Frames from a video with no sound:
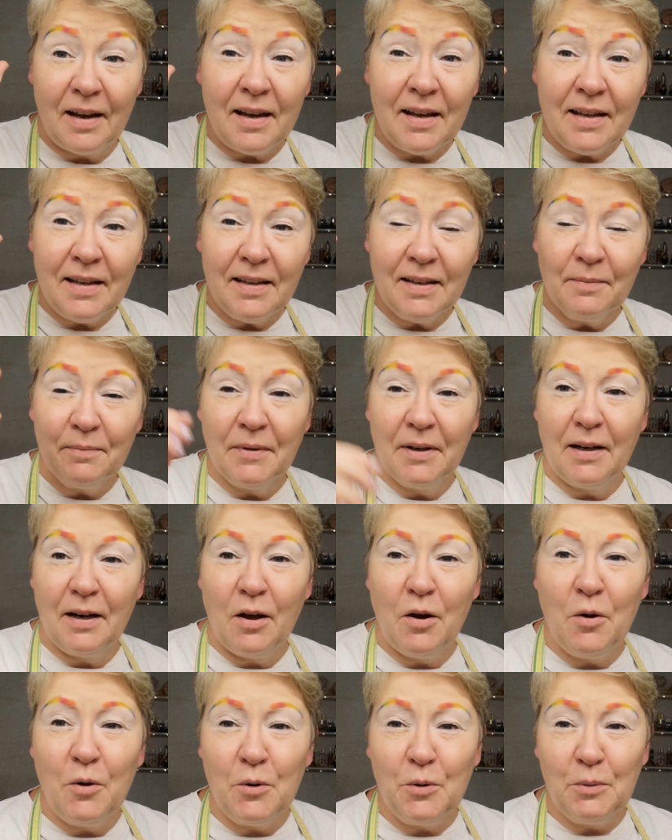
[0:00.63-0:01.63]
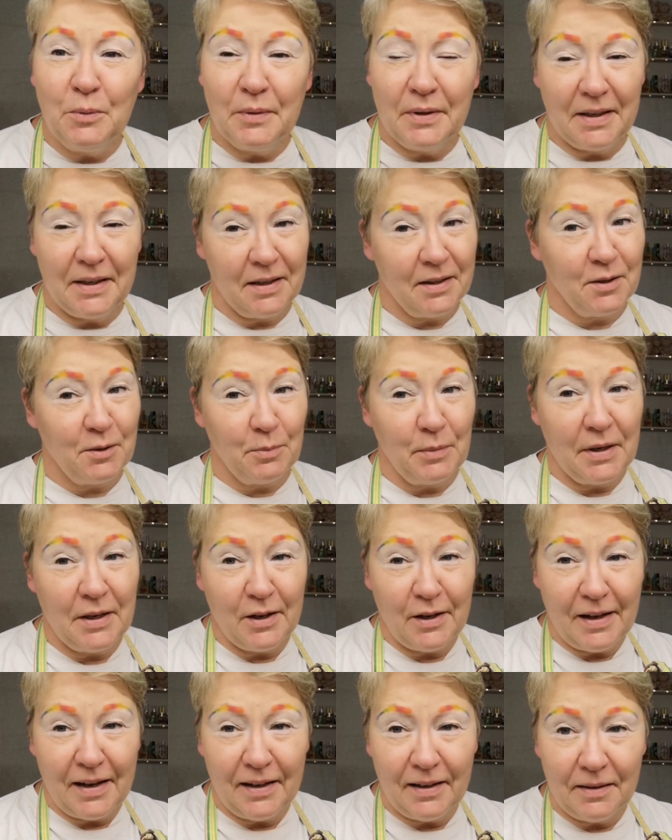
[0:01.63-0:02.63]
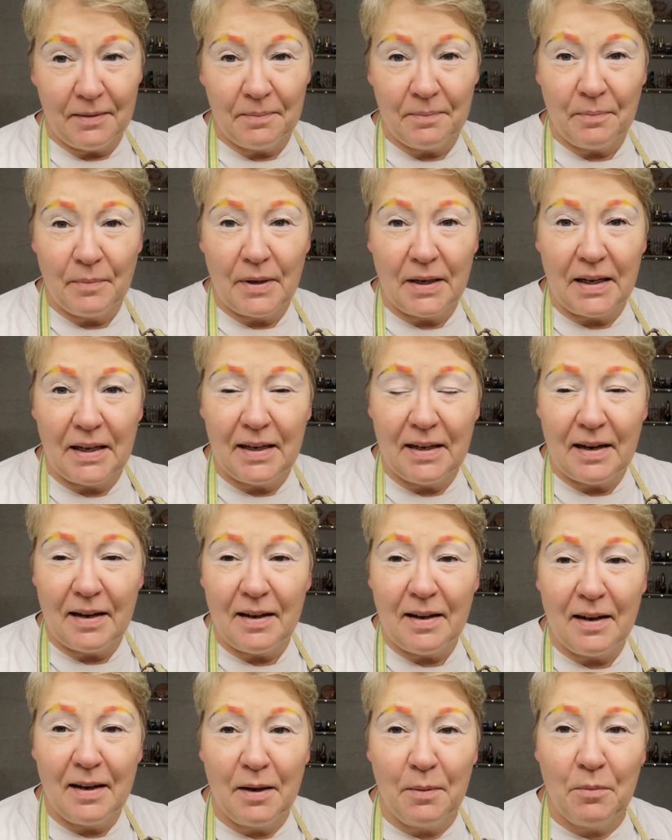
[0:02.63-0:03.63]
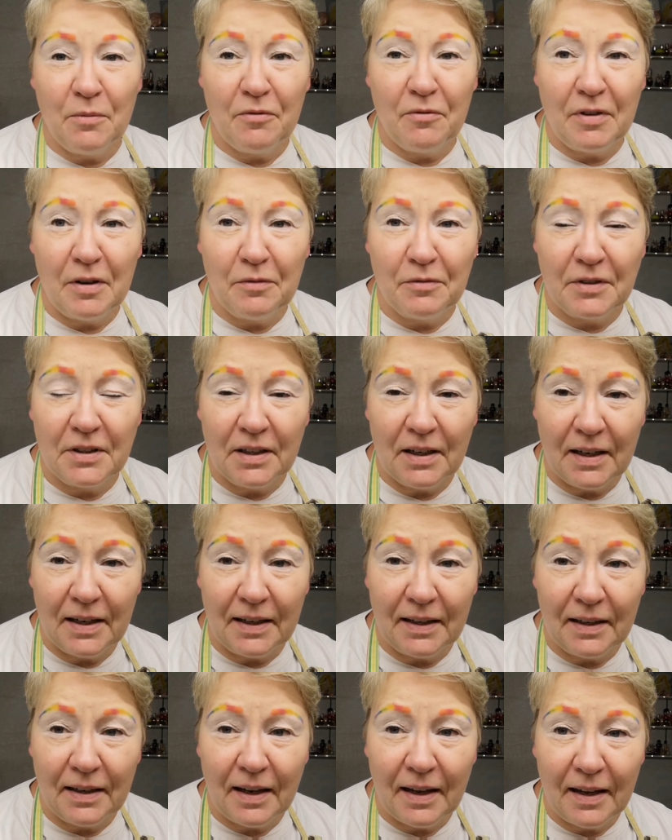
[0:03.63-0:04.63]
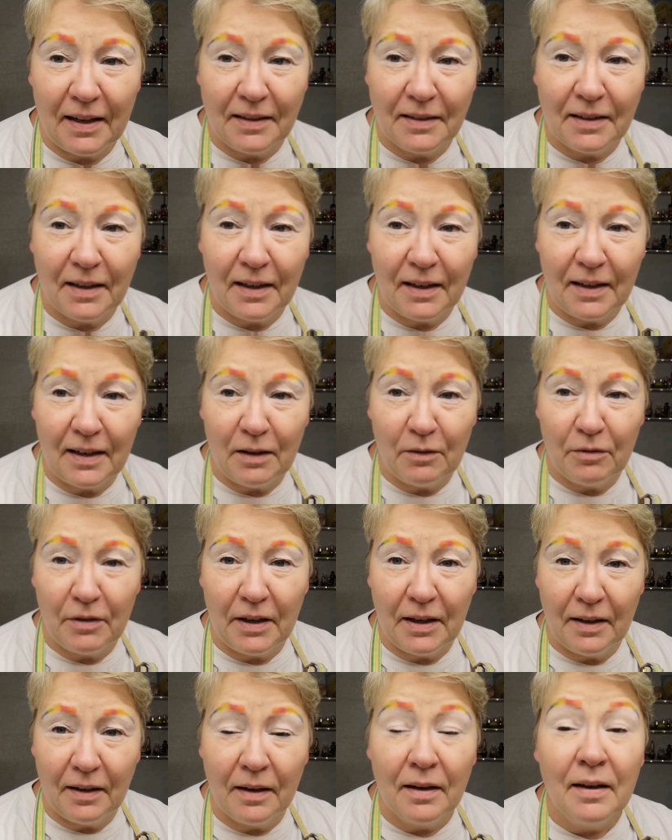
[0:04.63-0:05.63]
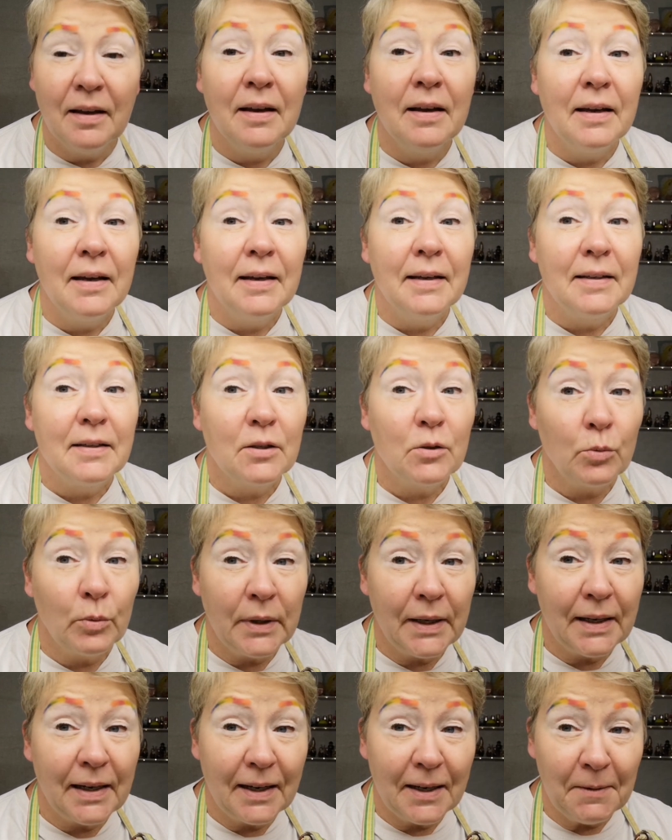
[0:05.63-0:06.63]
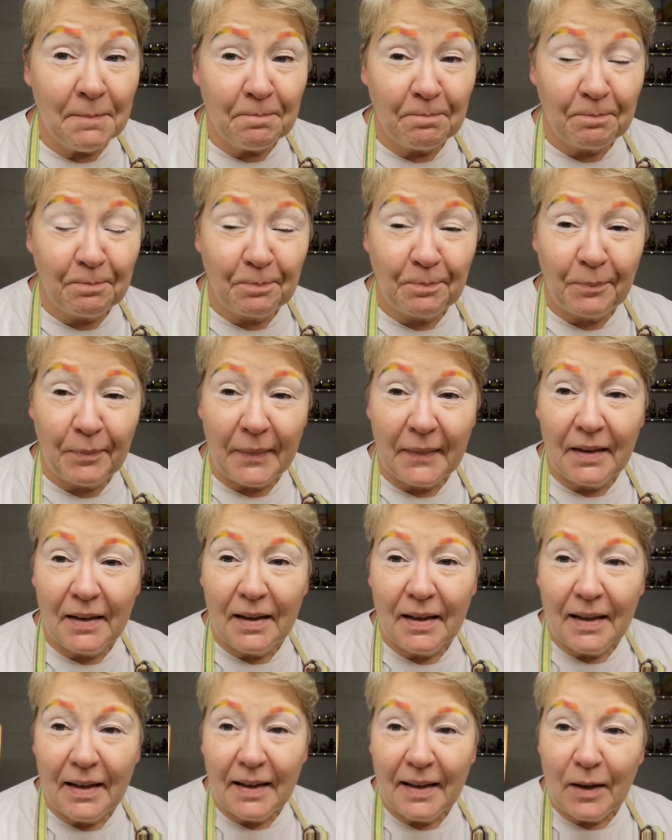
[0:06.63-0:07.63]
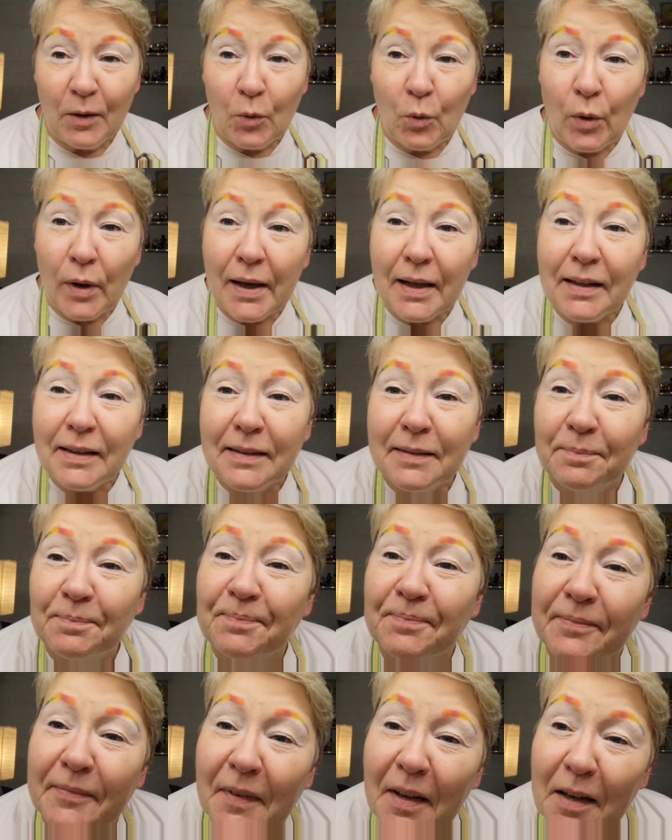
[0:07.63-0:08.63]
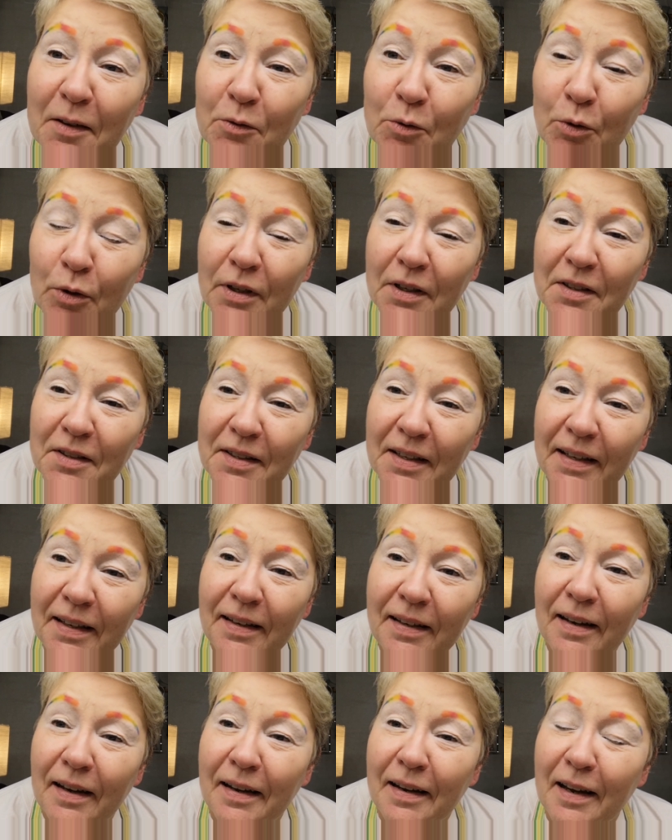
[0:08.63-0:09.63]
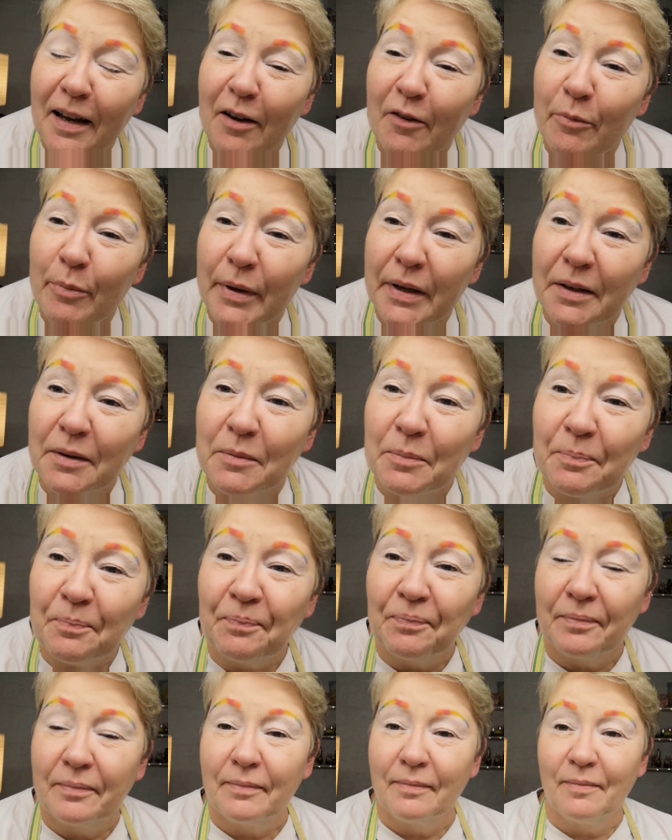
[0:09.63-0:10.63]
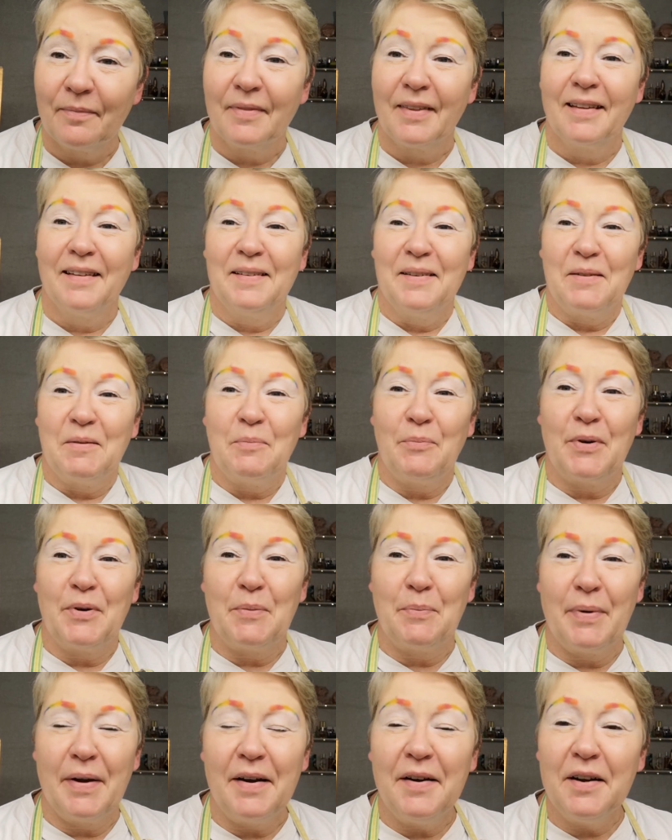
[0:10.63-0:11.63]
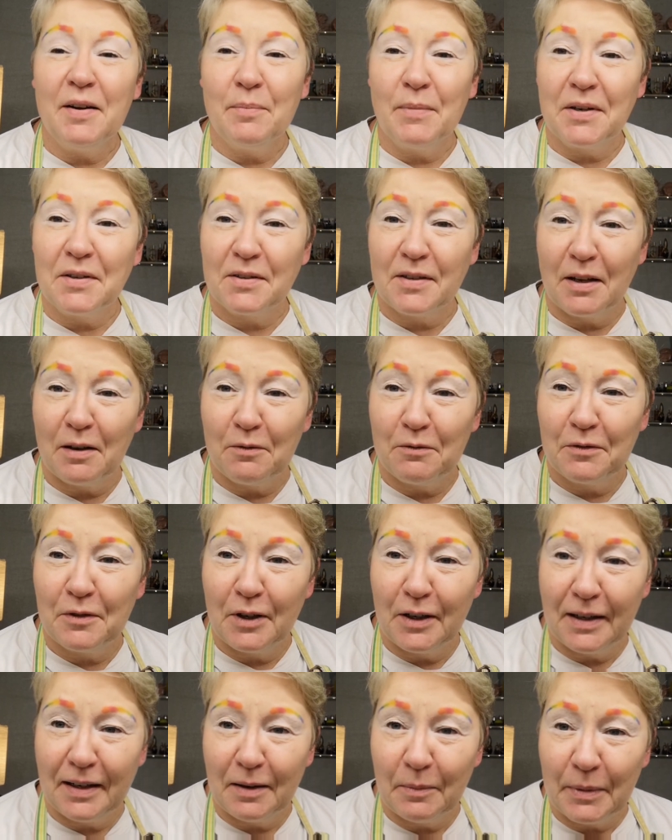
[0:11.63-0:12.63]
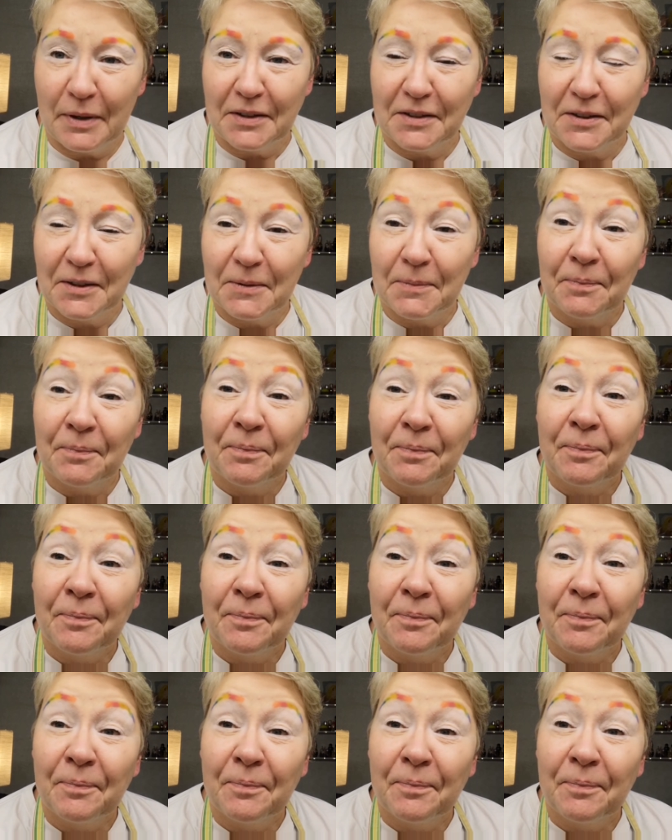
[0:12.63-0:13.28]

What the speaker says: Hi, hello, it's me again, Marina. I'm 59 and I live in Sweden. Well, as you can see, I have been preparing myself a little bit.